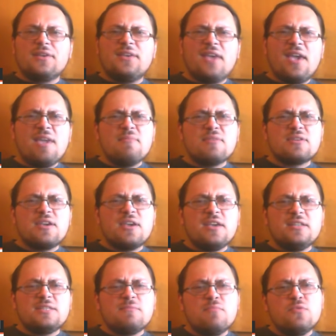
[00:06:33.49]

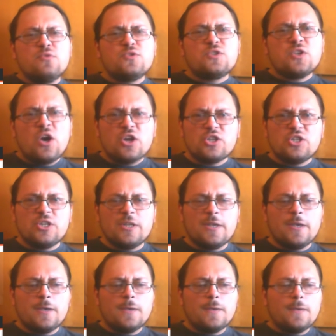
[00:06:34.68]
Gamergate's
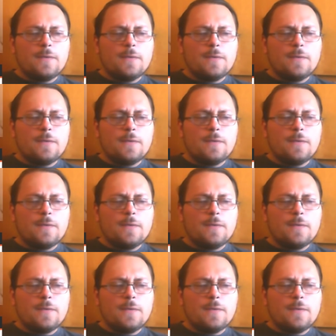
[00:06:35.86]
misogyny.